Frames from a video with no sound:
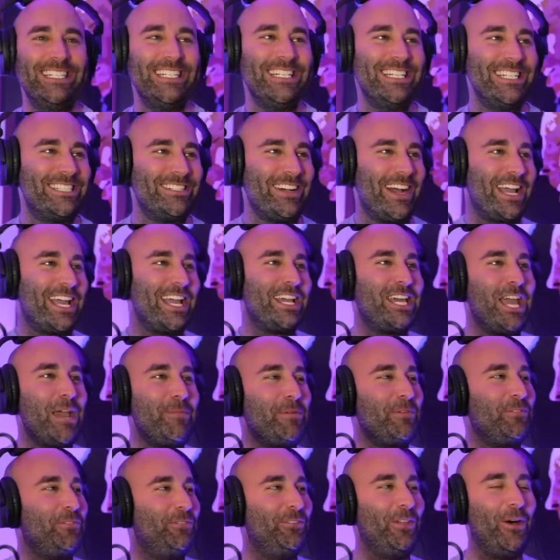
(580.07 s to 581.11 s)
so I can keep
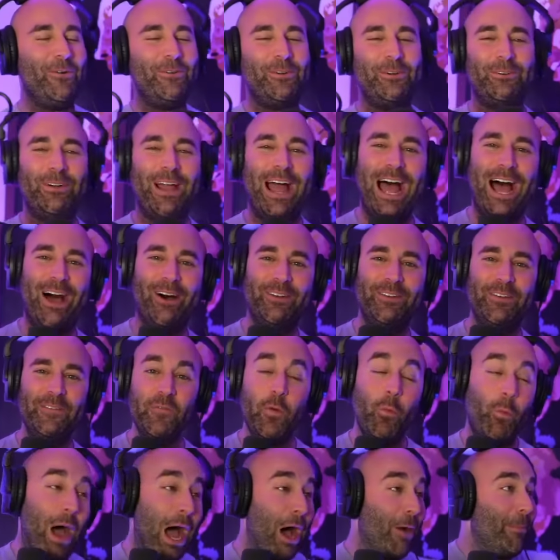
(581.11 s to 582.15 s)
you floating around
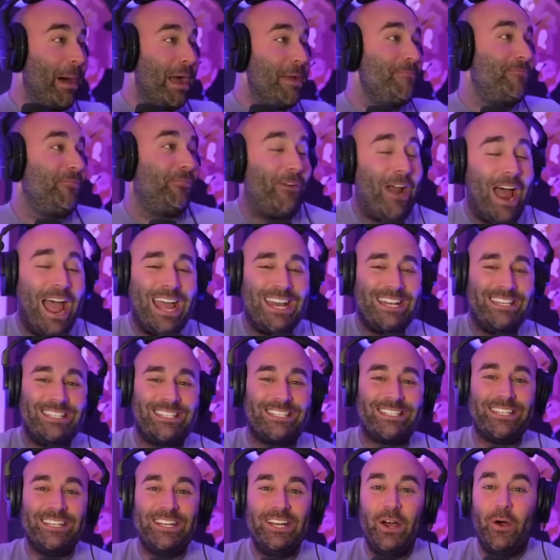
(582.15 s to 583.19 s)
while my
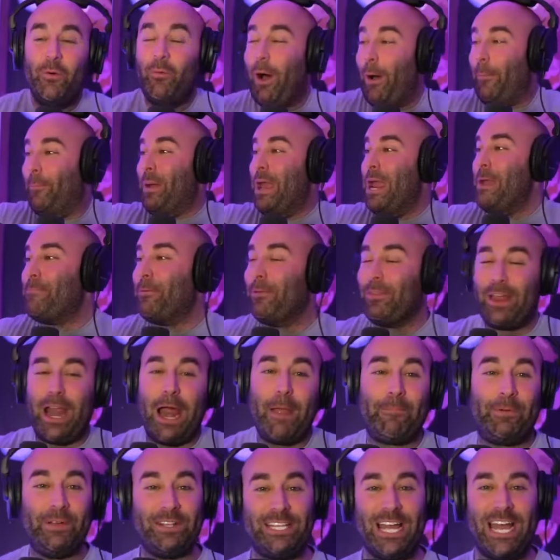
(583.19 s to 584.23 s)
friends... while people that I
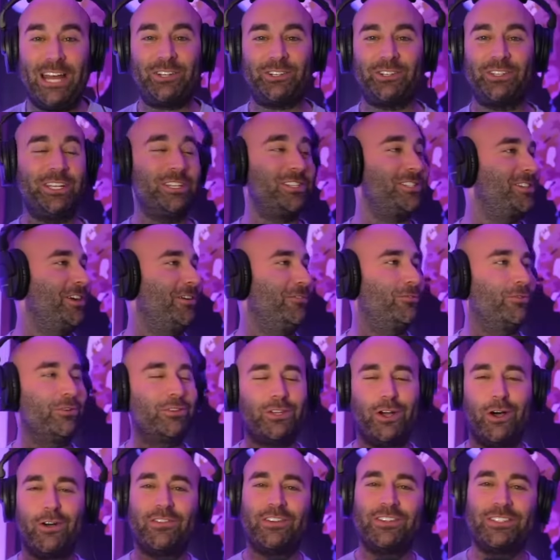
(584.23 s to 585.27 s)
potentially served with
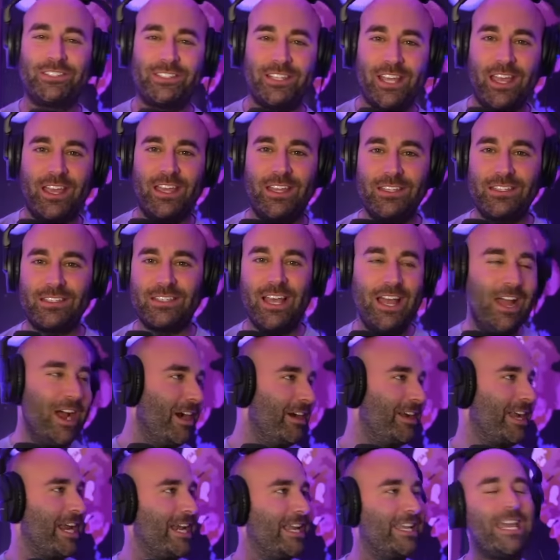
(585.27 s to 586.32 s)
overseas are
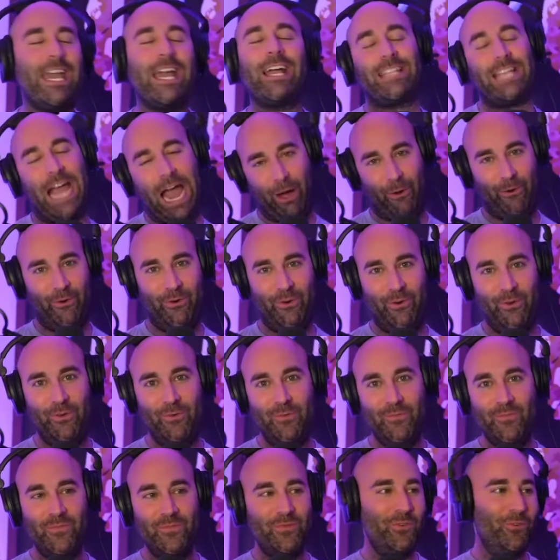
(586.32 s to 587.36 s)
getting kicked out,
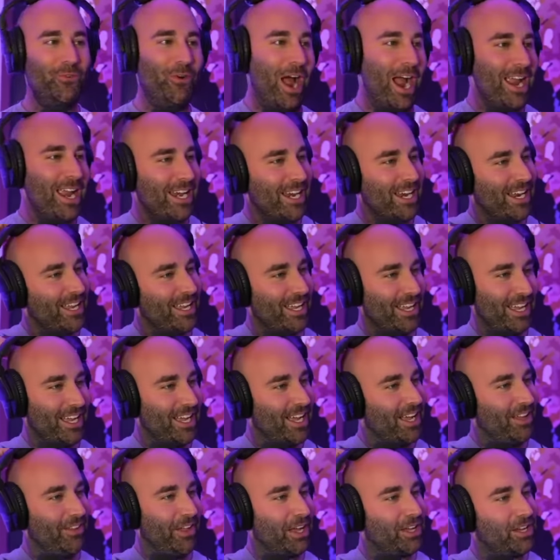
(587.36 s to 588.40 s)
right?
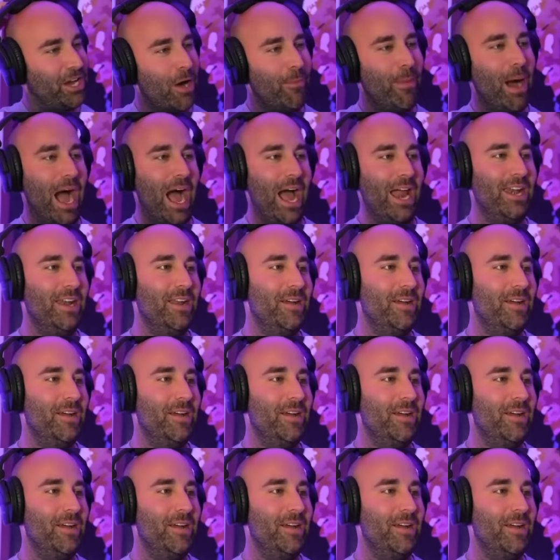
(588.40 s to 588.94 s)
Like, come on.